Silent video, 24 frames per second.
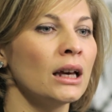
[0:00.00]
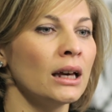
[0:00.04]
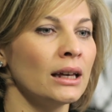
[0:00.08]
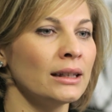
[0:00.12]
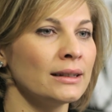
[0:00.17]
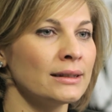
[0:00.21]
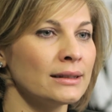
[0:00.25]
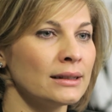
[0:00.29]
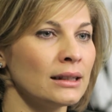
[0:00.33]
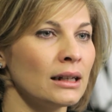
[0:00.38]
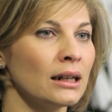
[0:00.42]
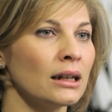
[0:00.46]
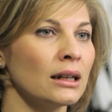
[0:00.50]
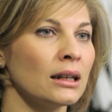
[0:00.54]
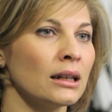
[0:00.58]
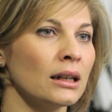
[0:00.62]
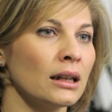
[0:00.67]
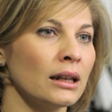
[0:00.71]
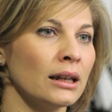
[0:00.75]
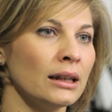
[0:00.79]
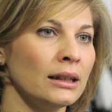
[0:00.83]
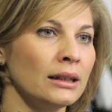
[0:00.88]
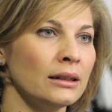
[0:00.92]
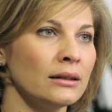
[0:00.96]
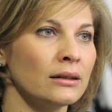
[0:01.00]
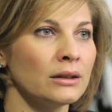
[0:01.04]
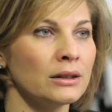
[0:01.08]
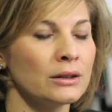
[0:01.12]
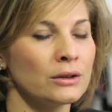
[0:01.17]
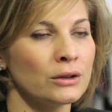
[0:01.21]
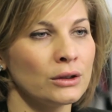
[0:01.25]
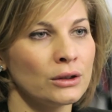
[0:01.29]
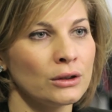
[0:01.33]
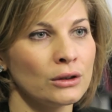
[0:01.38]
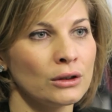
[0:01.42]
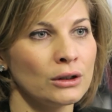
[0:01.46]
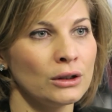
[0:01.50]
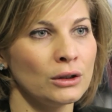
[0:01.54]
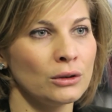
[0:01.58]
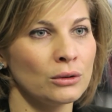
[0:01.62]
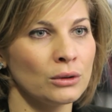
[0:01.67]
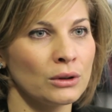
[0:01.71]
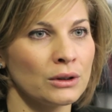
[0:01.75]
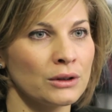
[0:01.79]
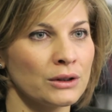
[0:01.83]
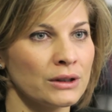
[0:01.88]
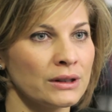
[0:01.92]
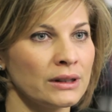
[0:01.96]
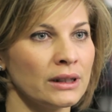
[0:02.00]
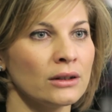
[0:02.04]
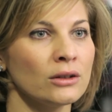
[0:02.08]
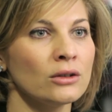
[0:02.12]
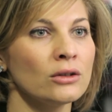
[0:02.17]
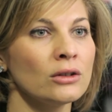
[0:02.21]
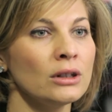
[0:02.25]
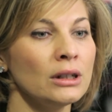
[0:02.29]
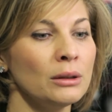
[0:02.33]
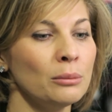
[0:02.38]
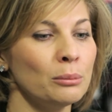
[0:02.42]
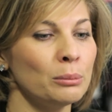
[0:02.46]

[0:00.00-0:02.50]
is done either internally or externally,